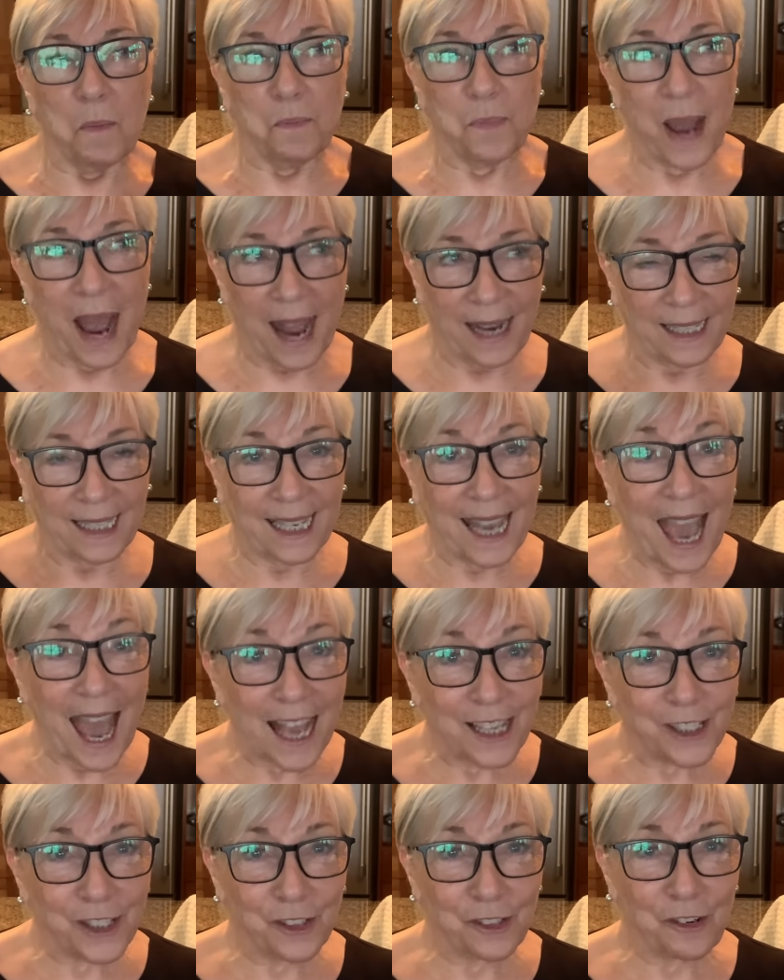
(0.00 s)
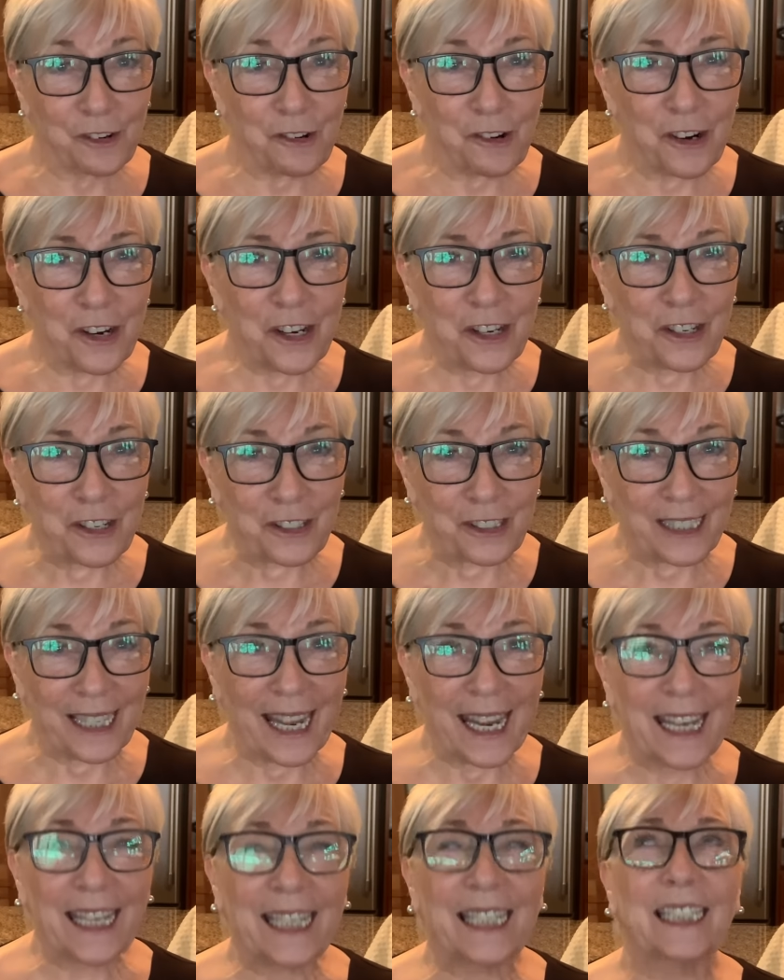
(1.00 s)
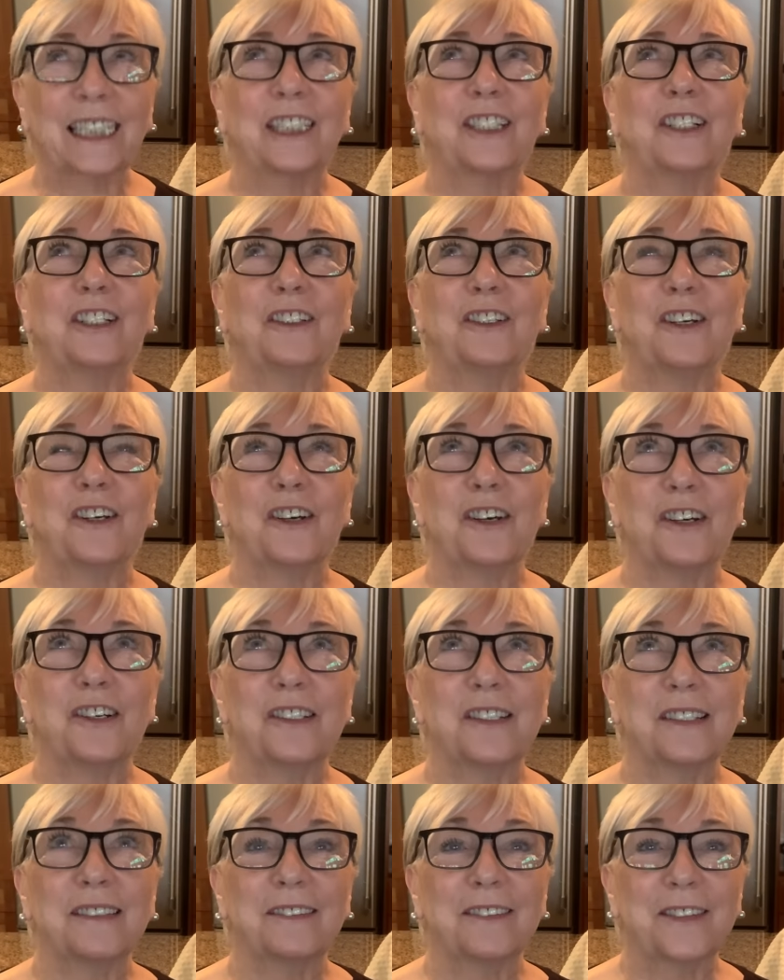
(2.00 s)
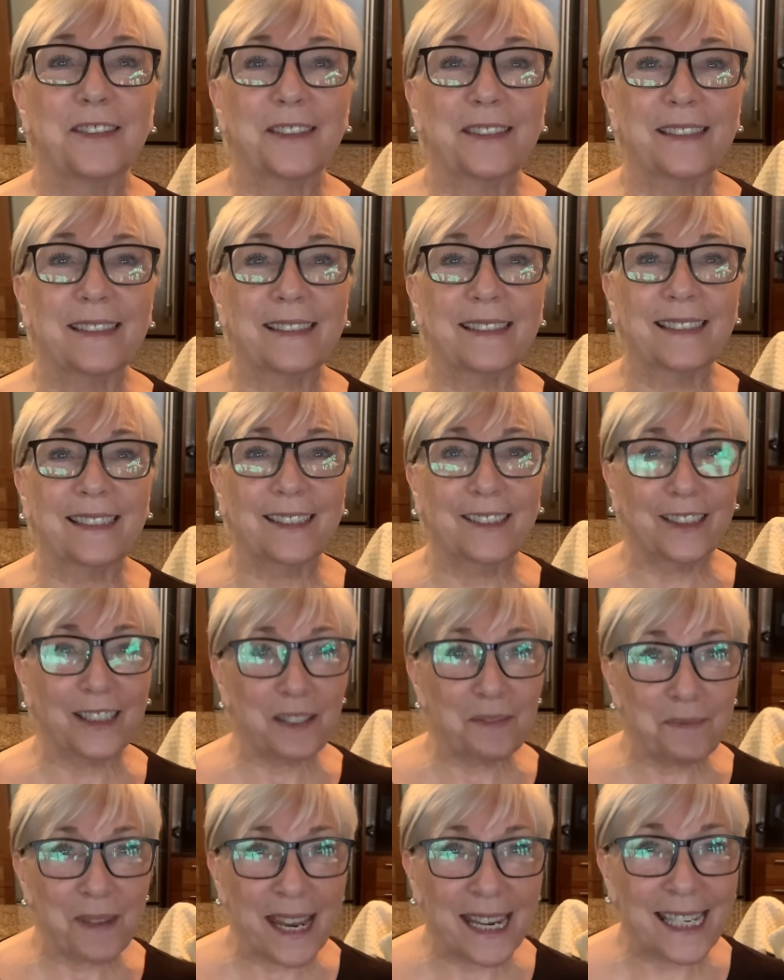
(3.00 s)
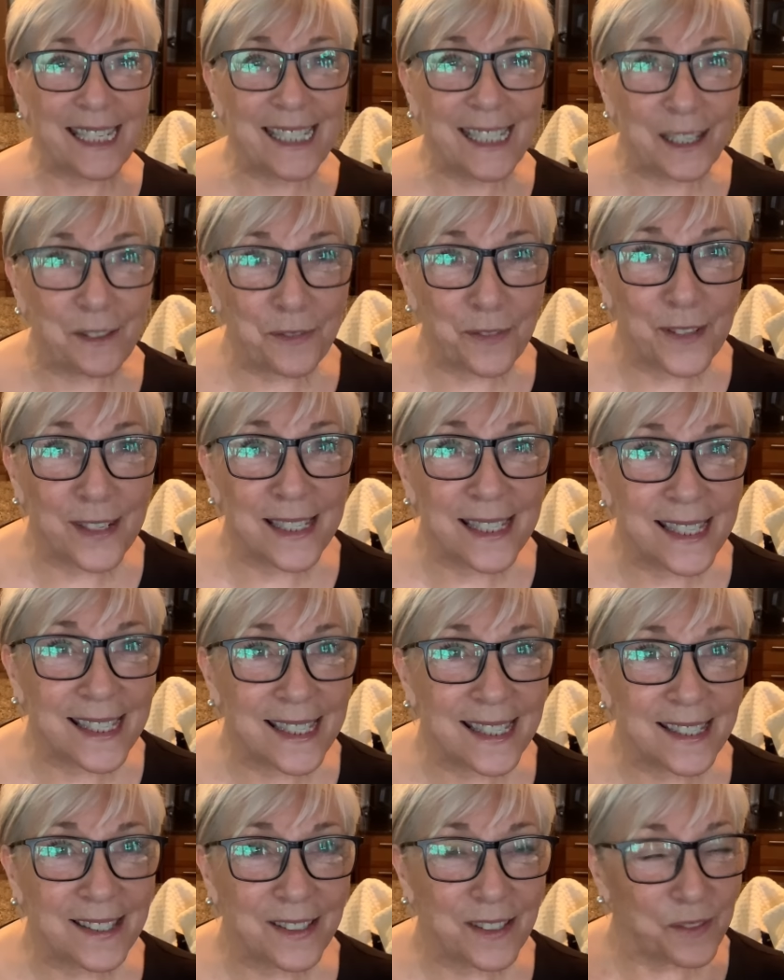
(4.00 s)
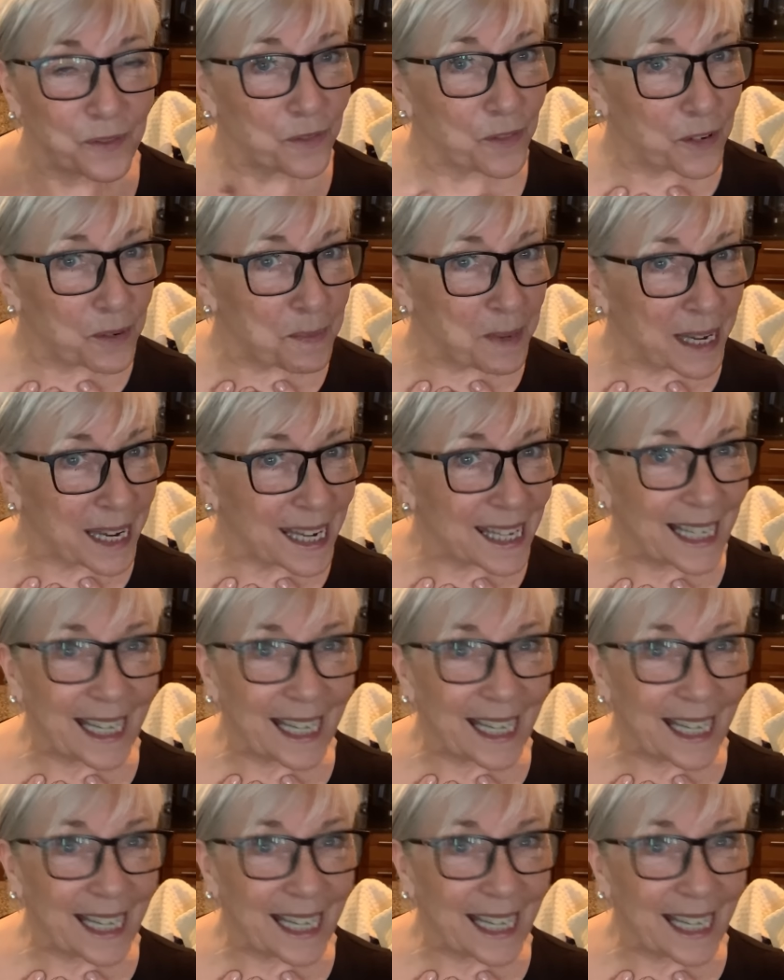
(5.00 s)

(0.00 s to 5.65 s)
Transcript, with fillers: But castor oil, like, could it make a difference for me?